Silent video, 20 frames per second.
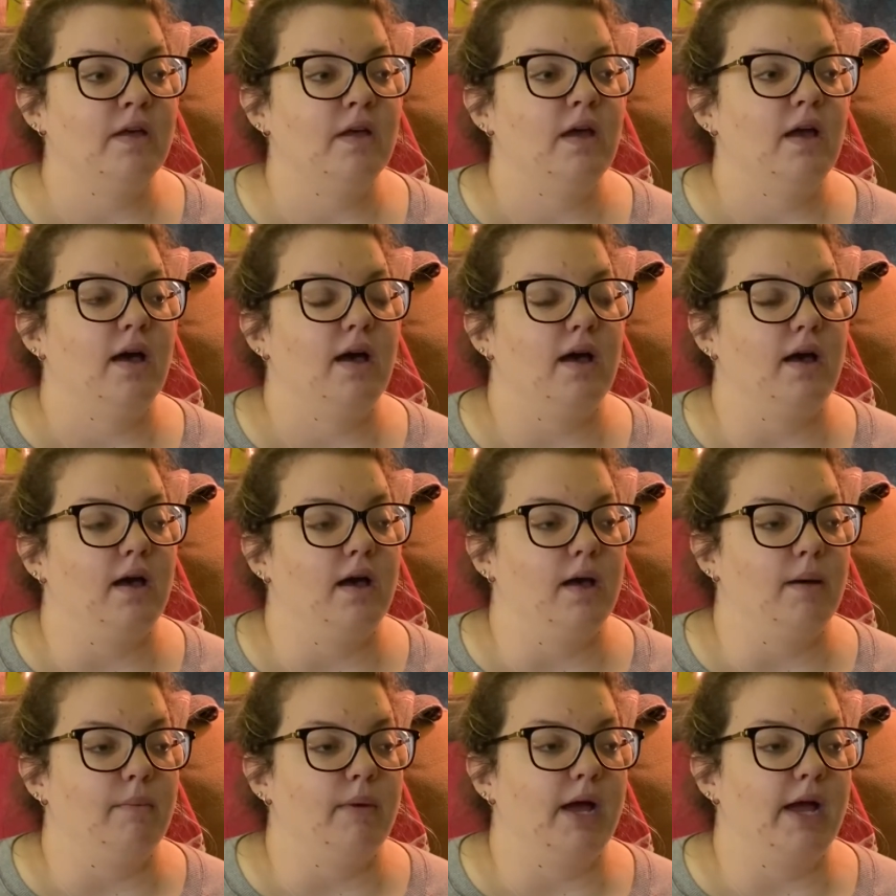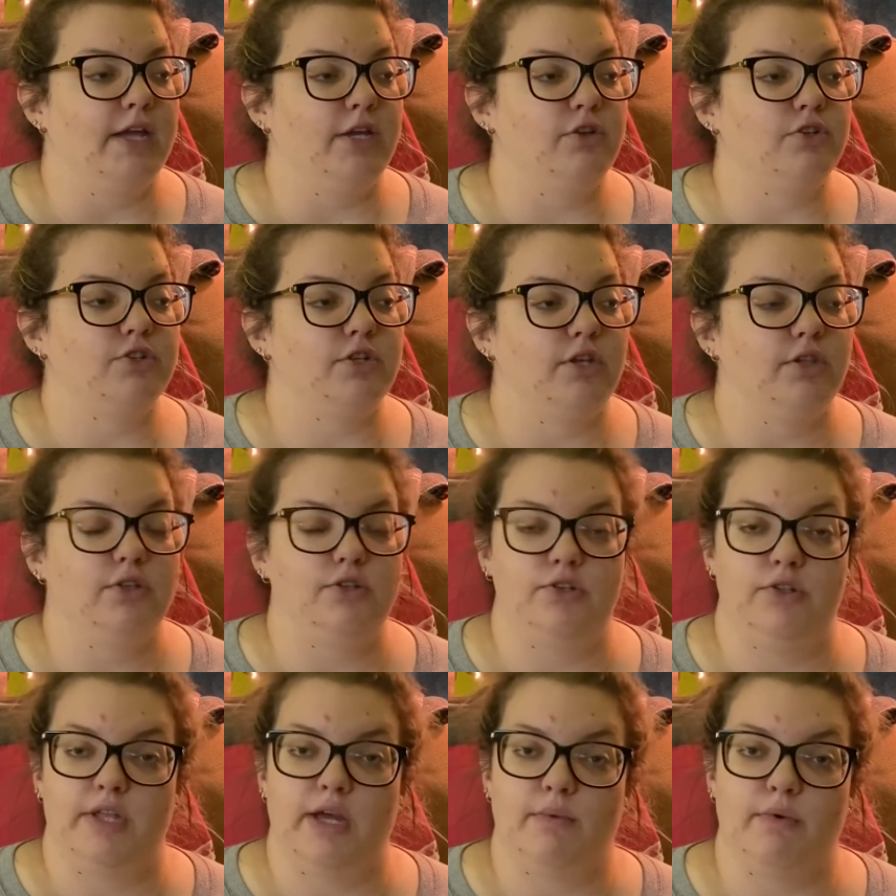I usually only
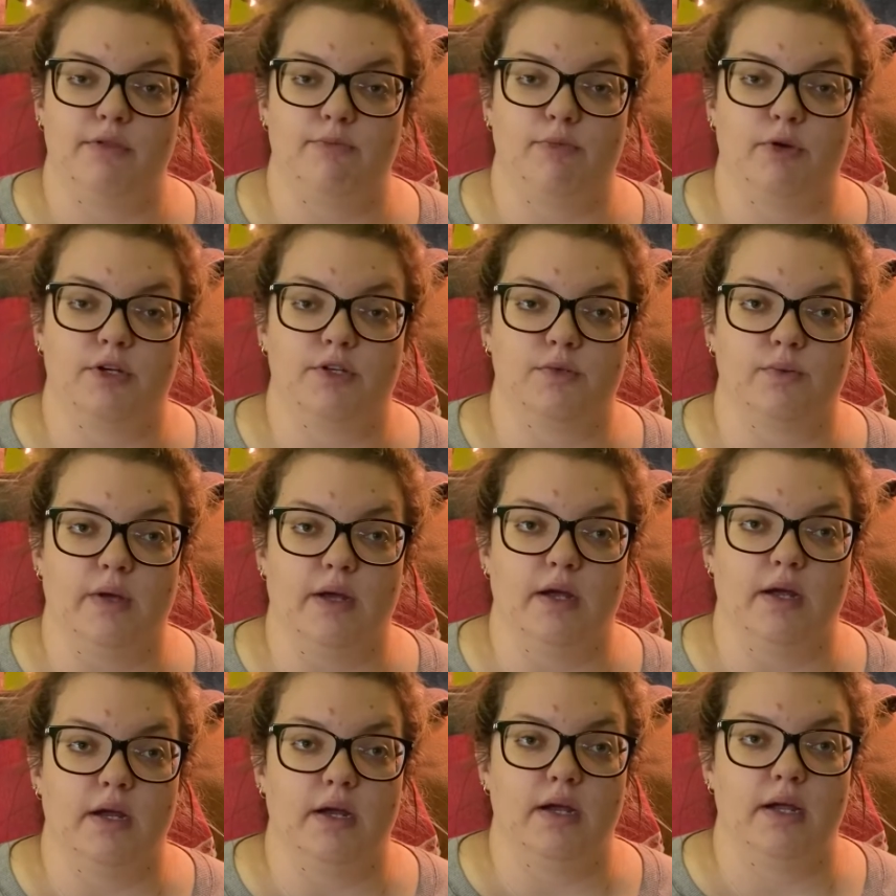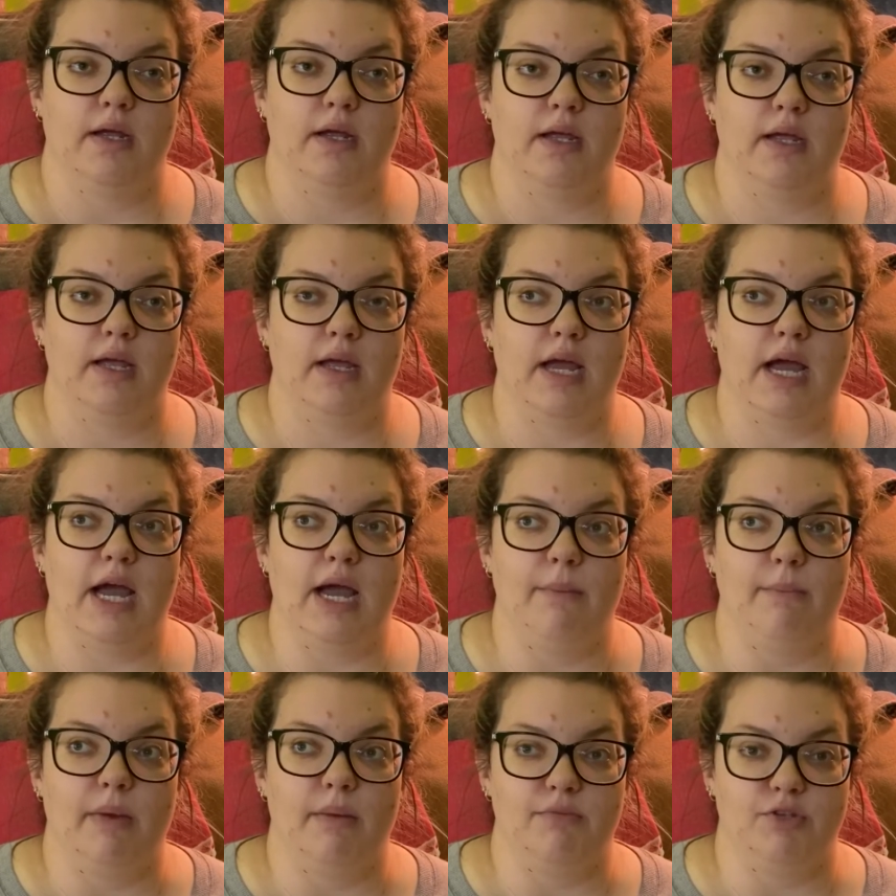do that with books where
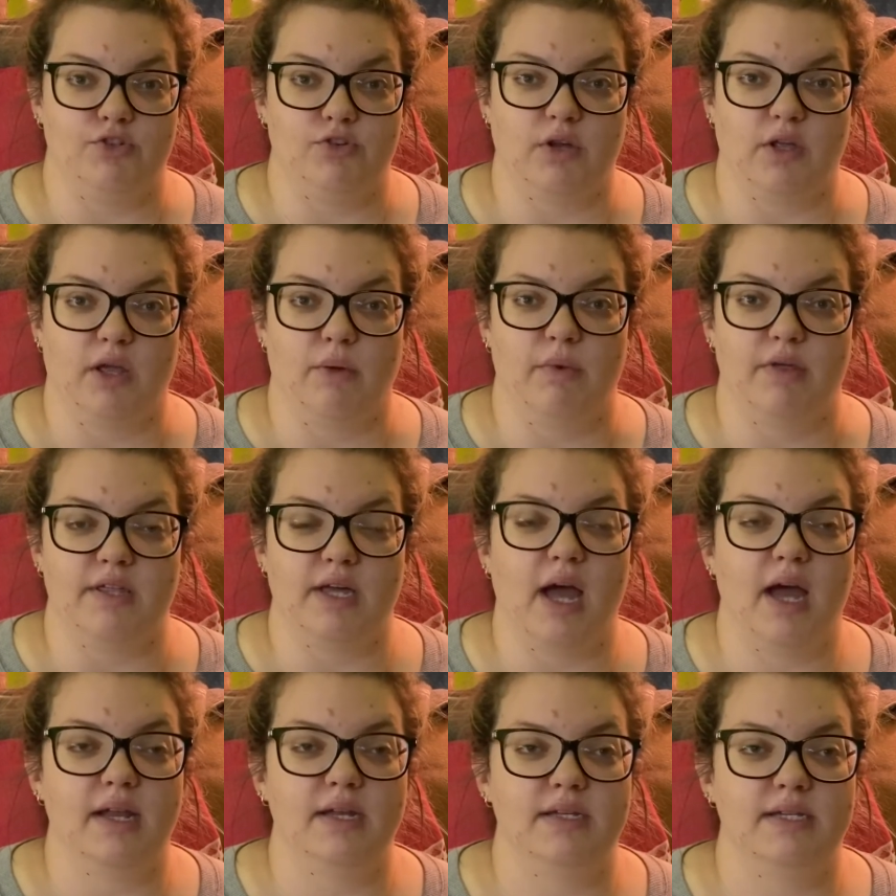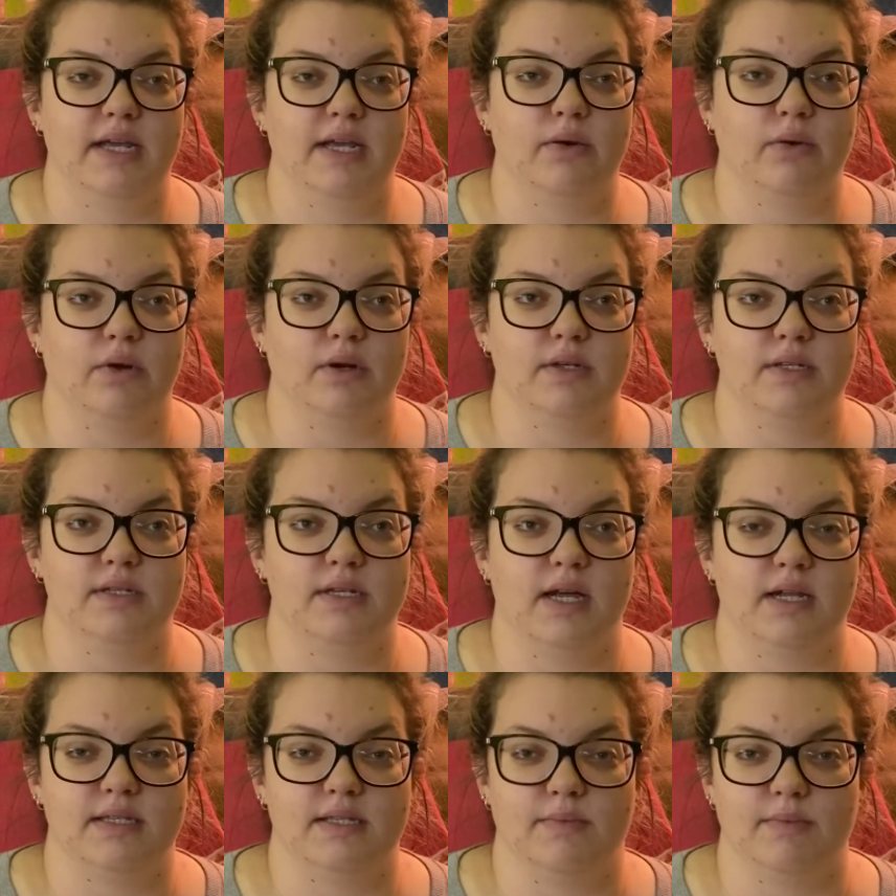I'm struggling with content or it's
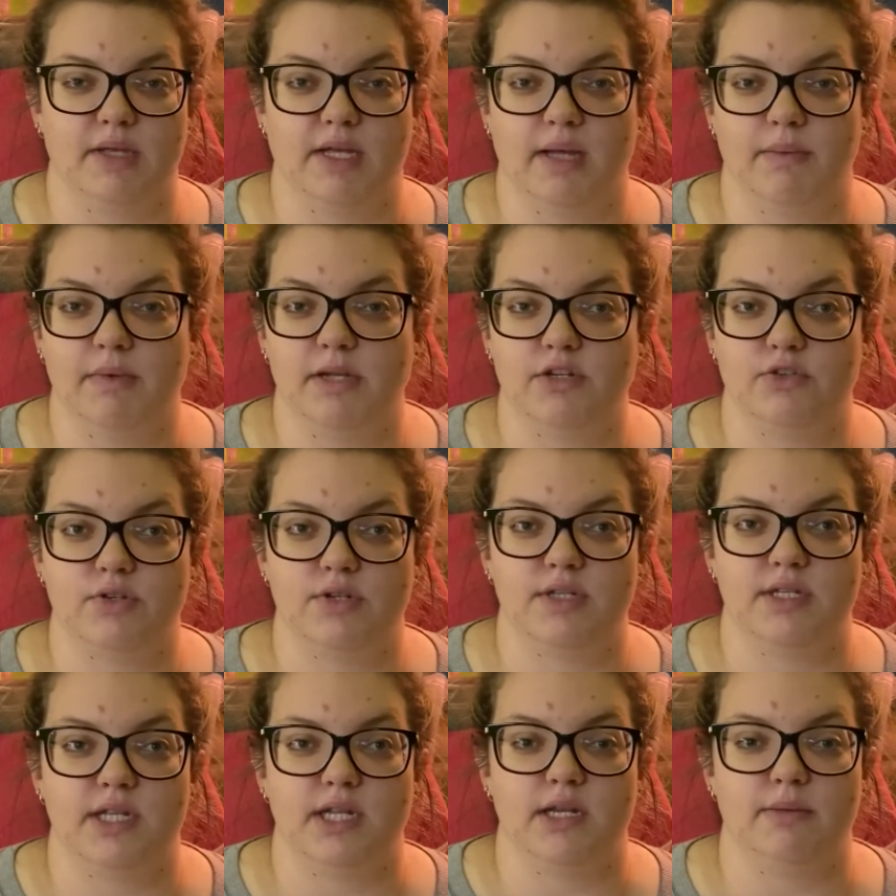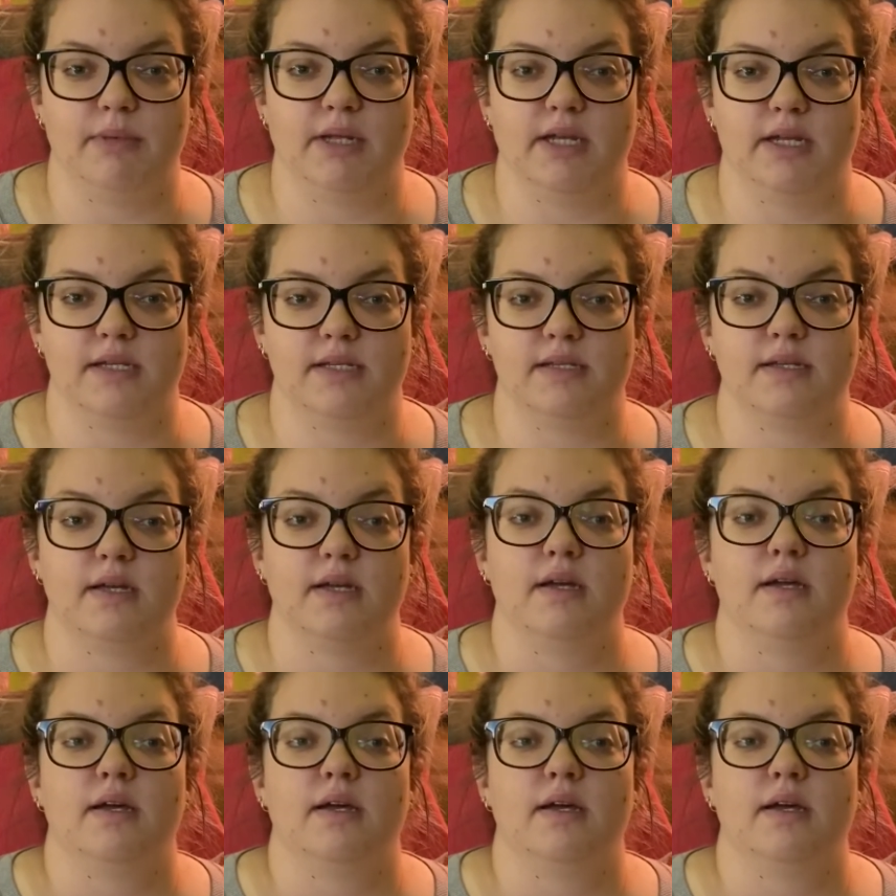not something I'm interested in, because